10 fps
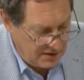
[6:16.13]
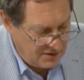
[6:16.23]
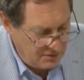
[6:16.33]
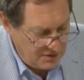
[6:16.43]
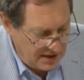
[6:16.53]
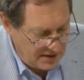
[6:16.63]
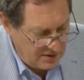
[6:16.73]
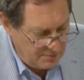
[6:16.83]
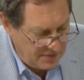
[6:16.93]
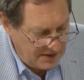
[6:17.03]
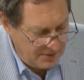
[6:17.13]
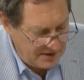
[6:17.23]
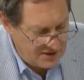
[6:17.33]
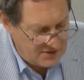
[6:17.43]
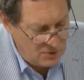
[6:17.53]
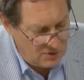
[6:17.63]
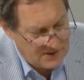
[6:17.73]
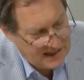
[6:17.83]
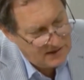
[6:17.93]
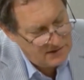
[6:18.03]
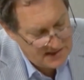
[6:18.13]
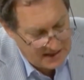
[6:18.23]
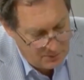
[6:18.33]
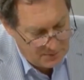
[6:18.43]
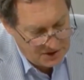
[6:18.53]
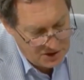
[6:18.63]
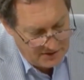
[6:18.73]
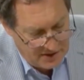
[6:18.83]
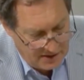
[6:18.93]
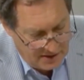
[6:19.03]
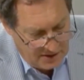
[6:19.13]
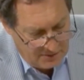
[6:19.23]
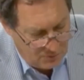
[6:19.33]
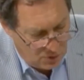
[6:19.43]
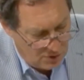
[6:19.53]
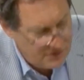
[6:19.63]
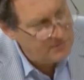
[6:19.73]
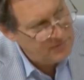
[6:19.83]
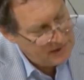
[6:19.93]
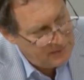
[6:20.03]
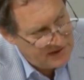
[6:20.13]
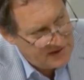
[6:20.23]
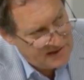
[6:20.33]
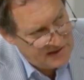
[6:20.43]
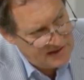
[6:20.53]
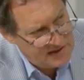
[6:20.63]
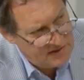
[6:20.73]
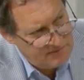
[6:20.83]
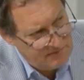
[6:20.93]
Do you think that people in small towns help each other more than people in cities?